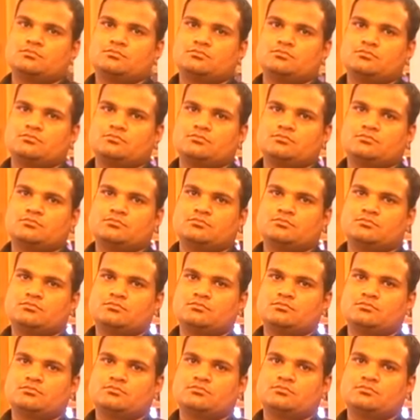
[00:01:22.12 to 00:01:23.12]

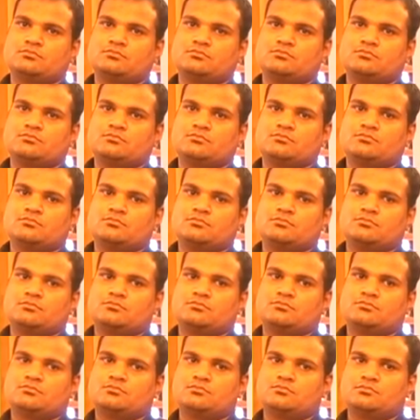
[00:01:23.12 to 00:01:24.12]

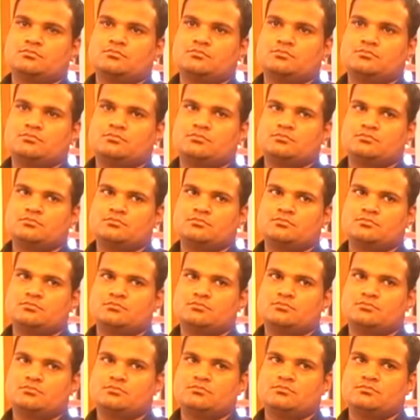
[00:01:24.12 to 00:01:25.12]

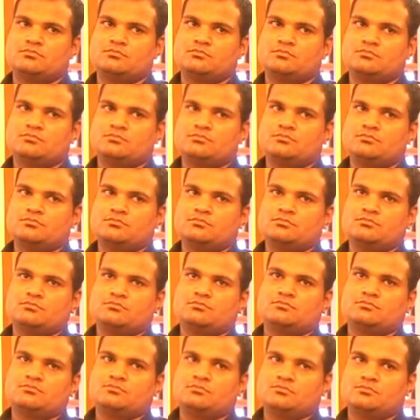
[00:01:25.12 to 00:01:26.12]

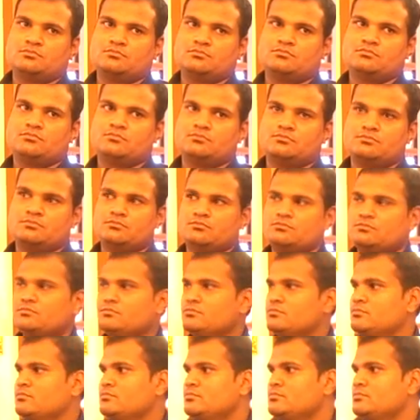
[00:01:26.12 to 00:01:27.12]

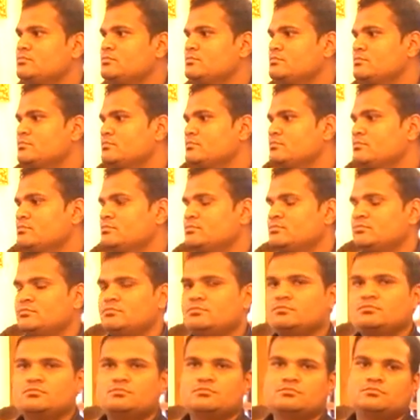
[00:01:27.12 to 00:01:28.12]

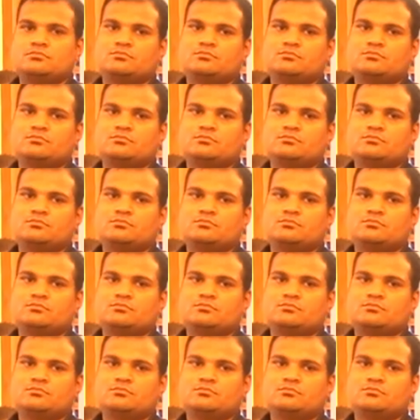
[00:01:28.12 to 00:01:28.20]
No words are spoken by the person on screen.